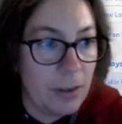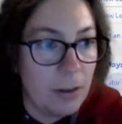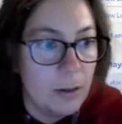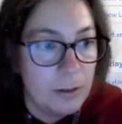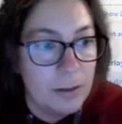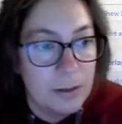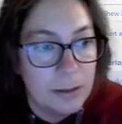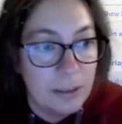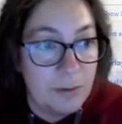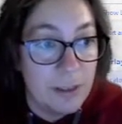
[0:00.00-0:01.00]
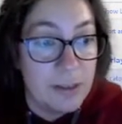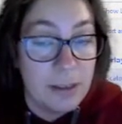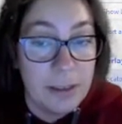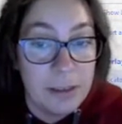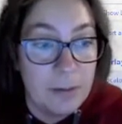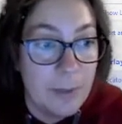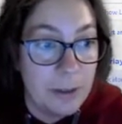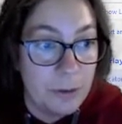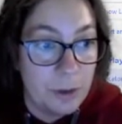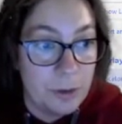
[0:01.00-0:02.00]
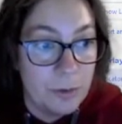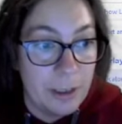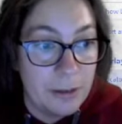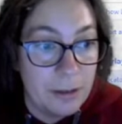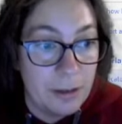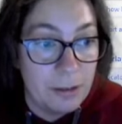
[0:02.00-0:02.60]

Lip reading: on the left hand side in the menu, you do get